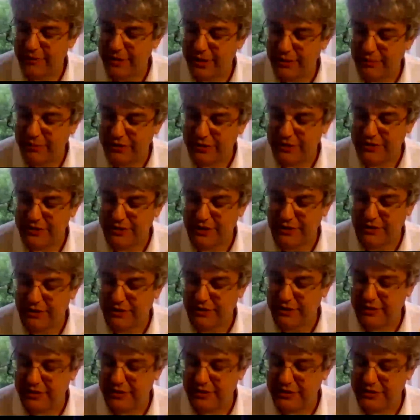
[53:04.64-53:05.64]
lot of people
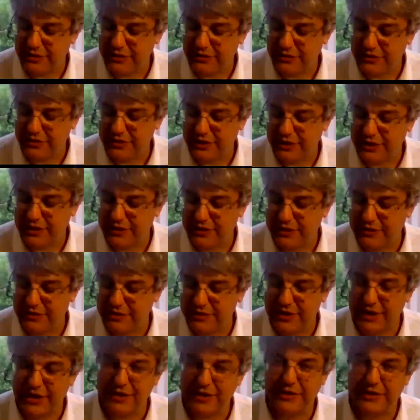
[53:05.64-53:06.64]
said at the initial
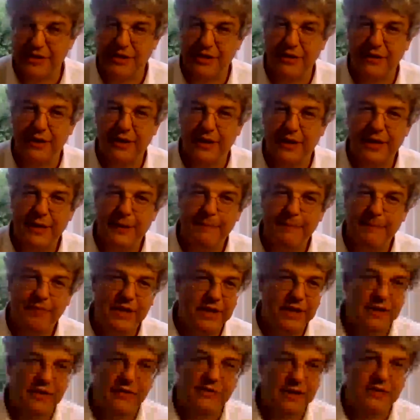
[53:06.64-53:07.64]
stages, actually,
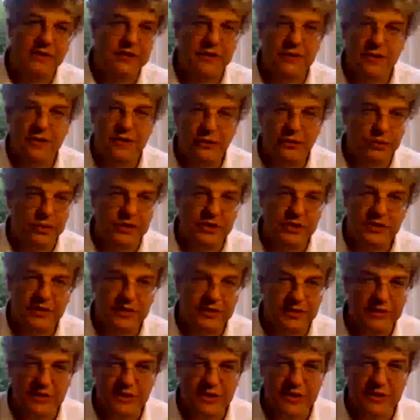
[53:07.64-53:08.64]
you know, this is not
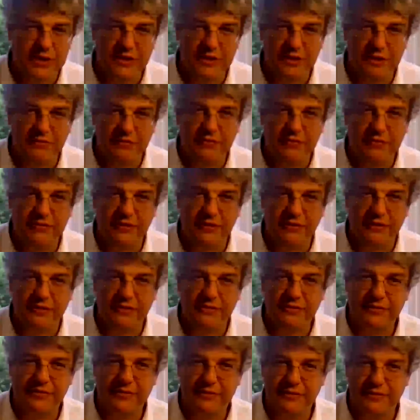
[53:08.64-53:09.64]
worse than seasonal
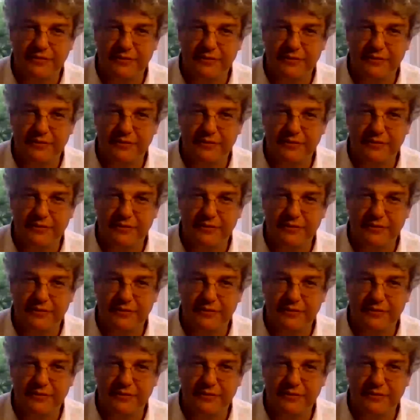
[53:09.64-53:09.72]
flu.